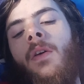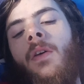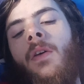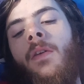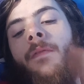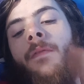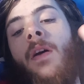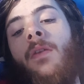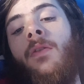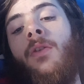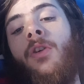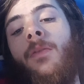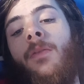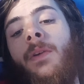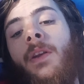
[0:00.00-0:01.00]
Found an
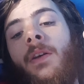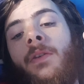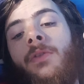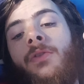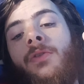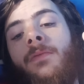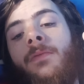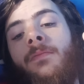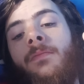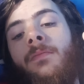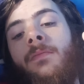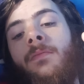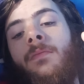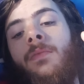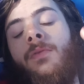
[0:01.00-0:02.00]
accommodation,
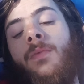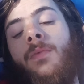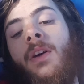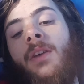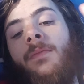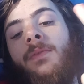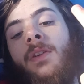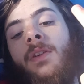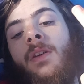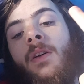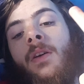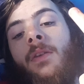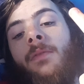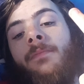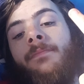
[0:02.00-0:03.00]
it's
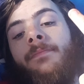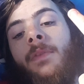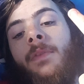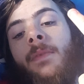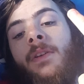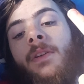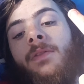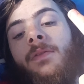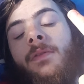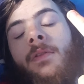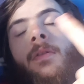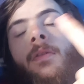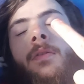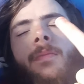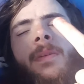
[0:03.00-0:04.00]
YMCA in
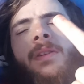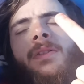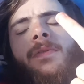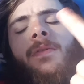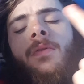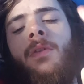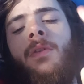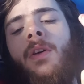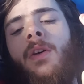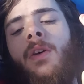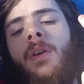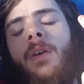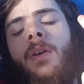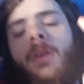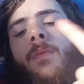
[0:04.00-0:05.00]
not Mansfield,
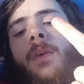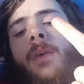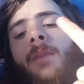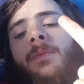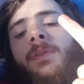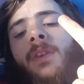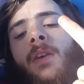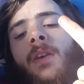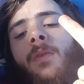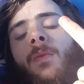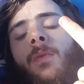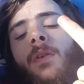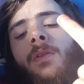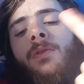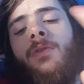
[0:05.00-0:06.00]
YMCA in
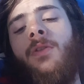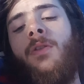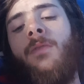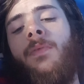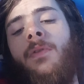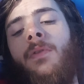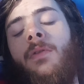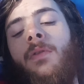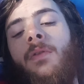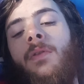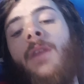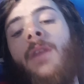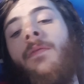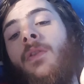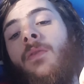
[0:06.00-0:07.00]
Worksop.
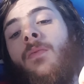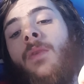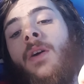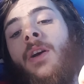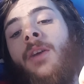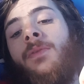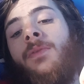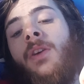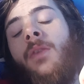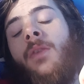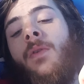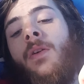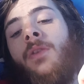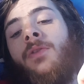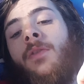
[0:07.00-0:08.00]
Lived in YMCA
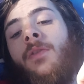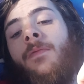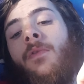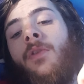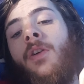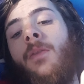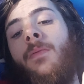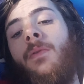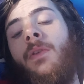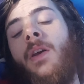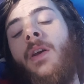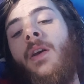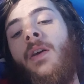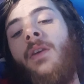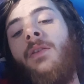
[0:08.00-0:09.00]
Worksop for a couple of
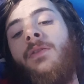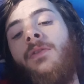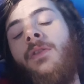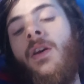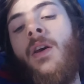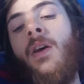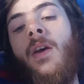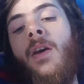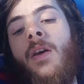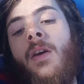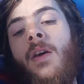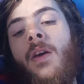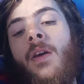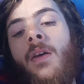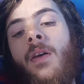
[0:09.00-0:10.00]
days.
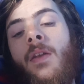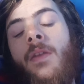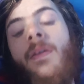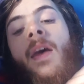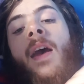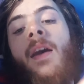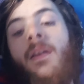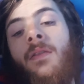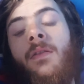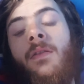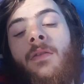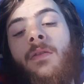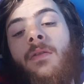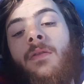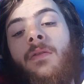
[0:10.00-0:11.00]
Then,
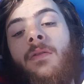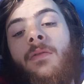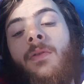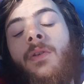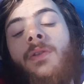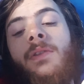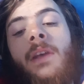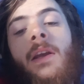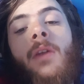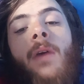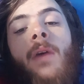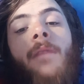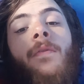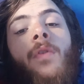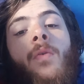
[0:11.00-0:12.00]
because they don't
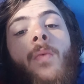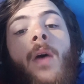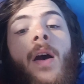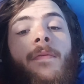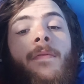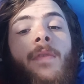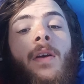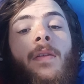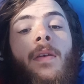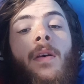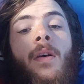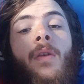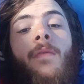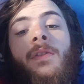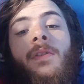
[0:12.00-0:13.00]
have no Wi-Fi there,
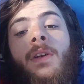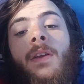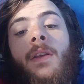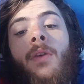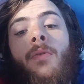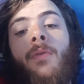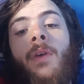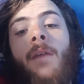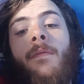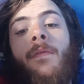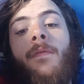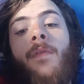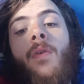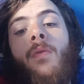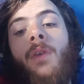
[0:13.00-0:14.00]
obviously they only have a
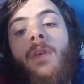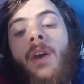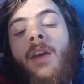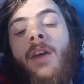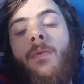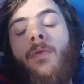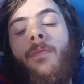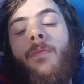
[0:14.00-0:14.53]
phone cable.